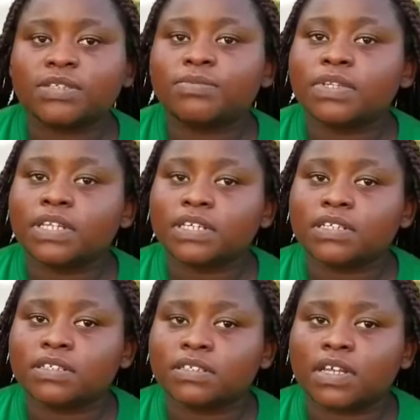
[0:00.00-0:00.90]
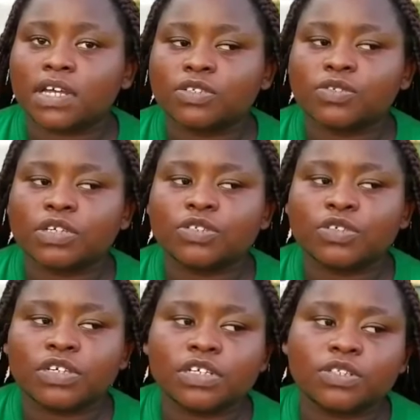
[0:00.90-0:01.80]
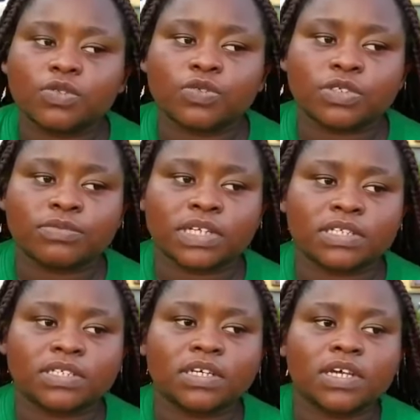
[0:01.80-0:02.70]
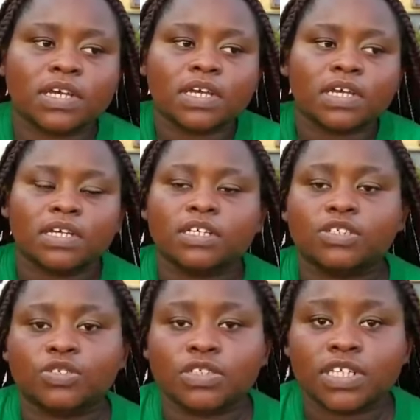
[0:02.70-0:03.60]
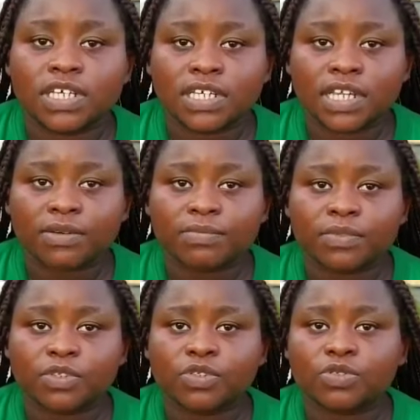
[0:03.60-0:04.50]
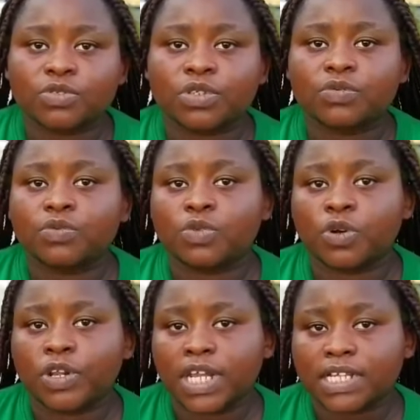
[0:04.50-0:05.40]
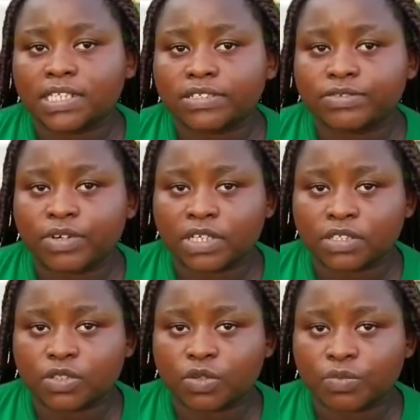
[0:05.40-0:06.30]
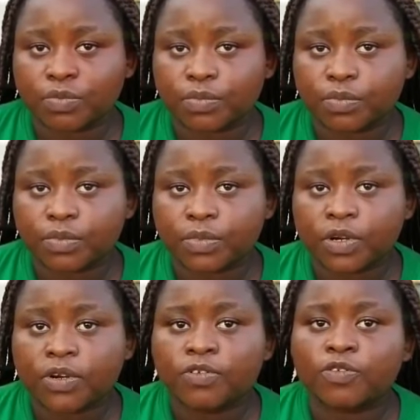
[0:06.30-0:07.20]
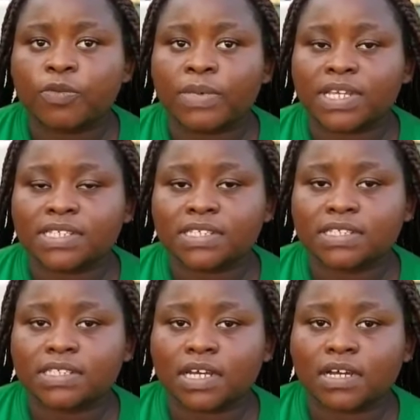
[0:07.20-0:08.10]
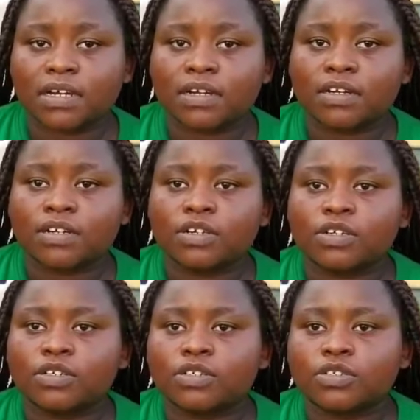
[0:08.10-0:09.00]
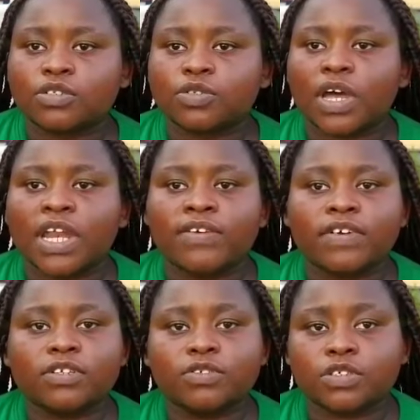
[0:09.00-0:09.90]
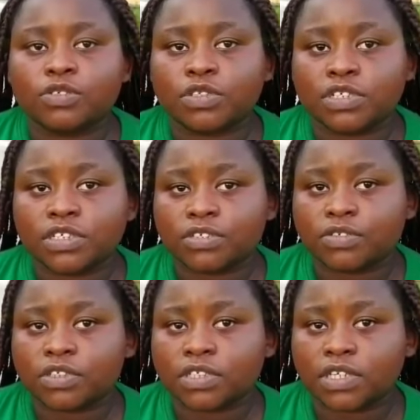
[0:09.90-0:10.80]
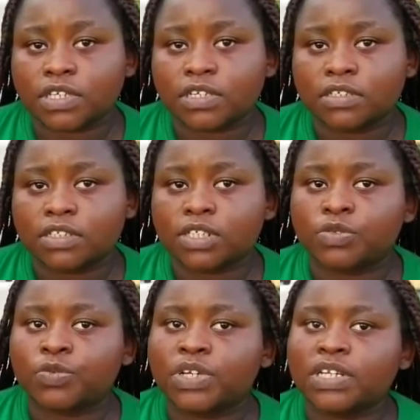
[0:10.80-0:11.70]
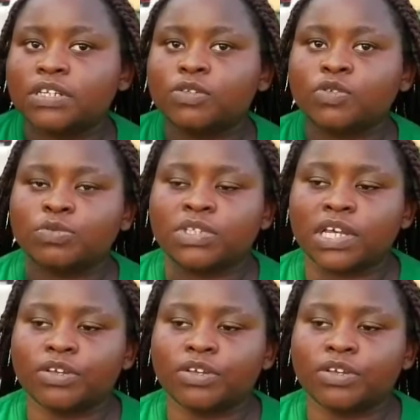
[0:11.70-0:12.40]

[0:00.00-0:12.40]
of money that whoever you're dealing with is asking for. That's the case of this lady you're looking at. That's what happened to her. 30 million naira.